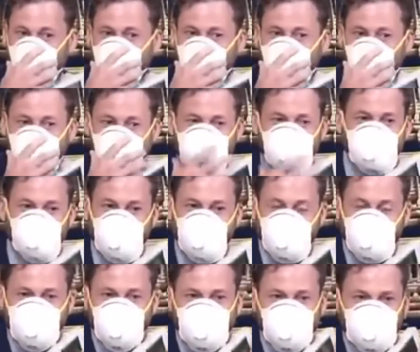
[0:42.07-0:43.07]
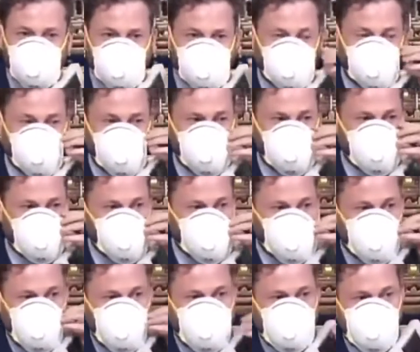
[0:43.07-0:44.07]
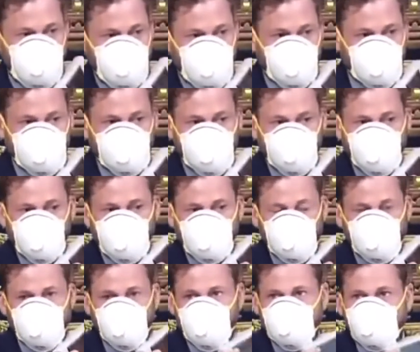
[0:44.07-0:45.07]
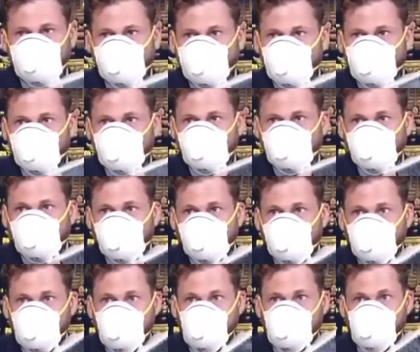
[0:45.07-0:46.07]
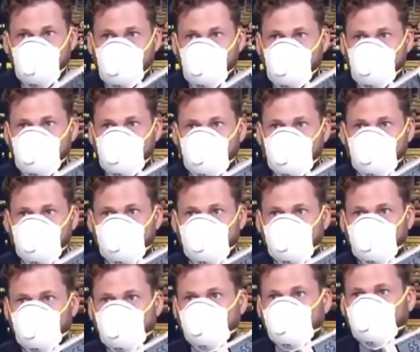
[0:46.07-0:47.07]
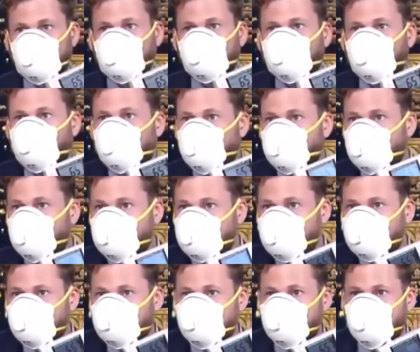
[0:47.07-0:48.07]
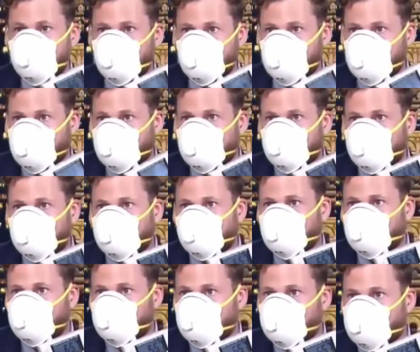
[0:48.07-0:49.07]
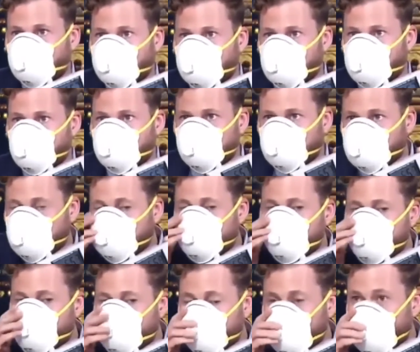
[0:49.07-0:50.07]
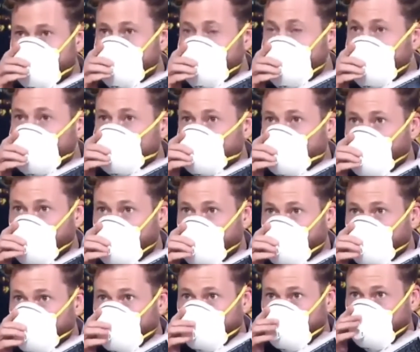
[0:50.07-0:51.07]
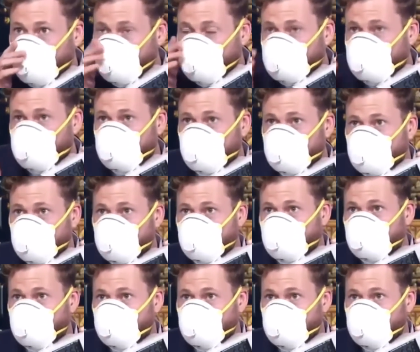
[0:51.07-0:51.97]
Uh, he's got the meter in there, and uh, he's breathing in and out. We're going to see how much carbon dioxide. All right, here we dioxide, go. Dioxide, right?